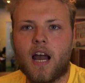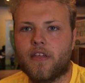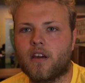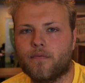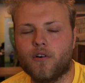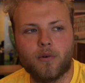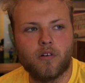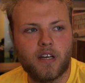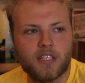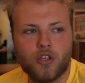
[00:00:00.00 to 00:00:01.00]
I think
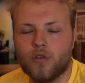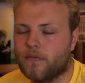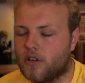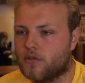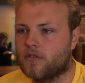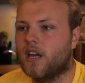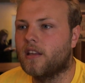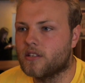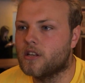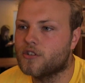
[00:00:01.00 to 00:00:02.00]
football is a universal
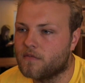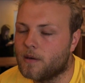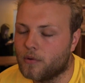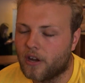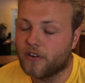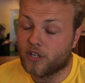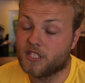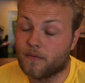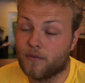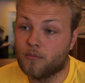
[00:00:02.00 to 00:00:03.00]
thing. There's lots of people that are
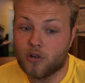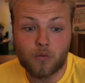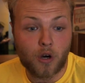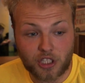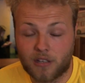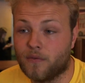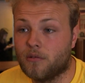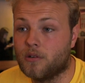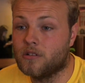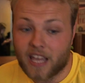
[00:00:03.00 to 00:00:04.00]
interested in football, watching
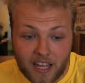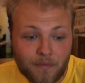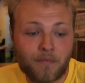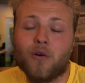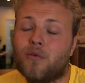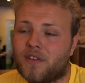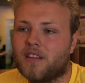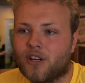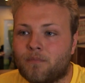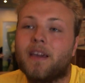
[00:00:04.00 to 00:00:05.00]
football, getting involved
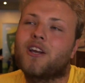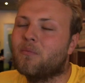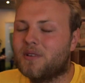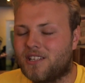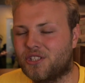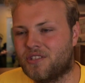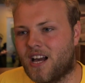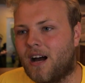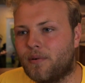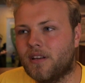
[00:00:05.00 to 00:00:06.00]
in the big competitions
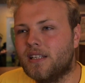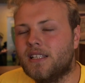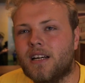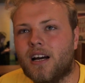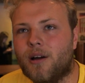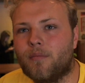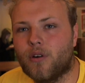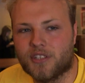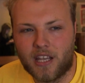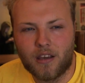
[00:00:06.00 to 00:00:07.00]
that happen.
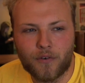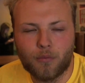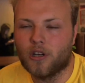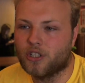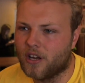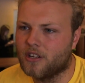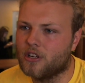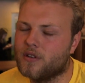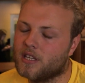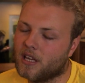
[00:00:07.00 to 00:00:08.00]
What City of Football are trying
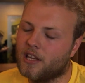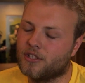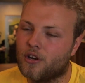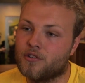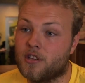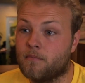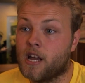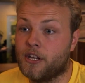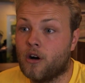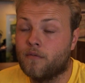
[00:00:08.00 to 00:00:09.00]
to do is engage those that
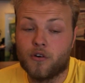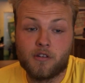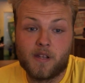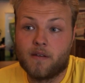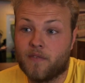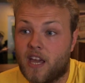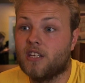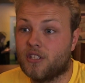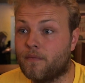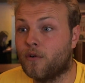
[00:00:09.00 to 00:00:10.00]
might not have already been
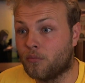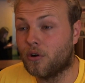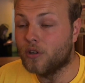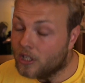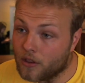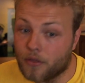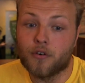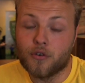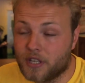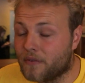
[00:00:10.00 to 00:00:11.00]
engaged in football
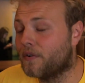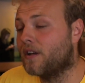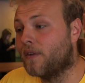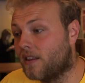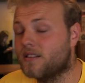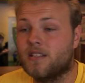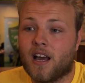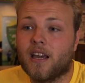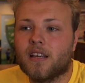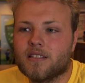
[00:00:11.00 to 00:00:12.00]
through different events,
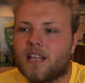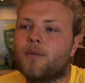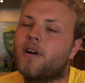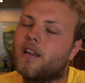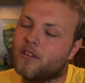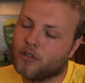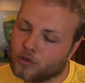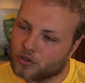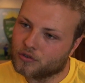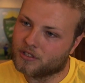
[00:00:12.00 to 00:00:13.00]
like celebrating the
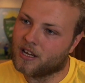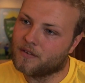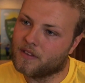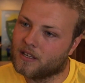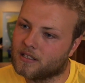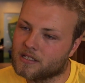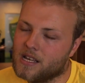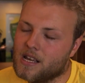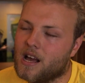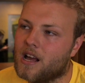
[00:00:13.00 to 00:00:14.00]
cultural side of things,
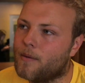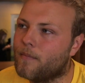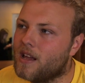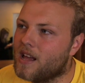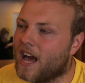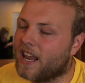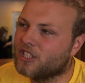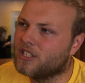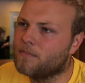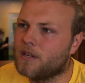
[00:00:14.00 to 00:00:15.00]
and
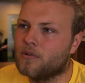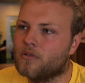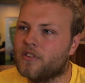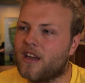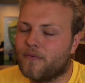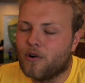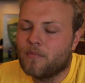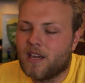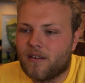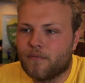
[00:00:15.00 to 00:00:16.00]
actually people therefore
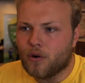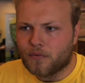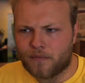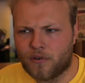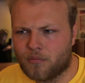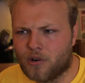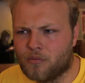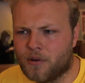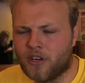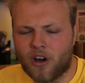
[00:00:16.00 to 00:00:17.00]
being involved in
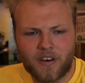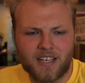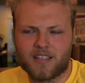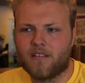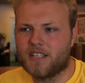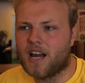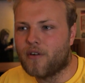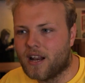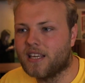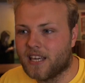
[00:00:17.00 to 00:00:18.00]
football but not necessarily
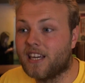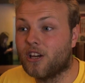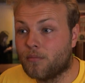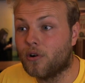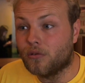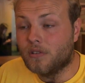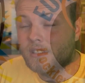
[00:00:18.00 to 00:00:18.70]
directly kicking a ball.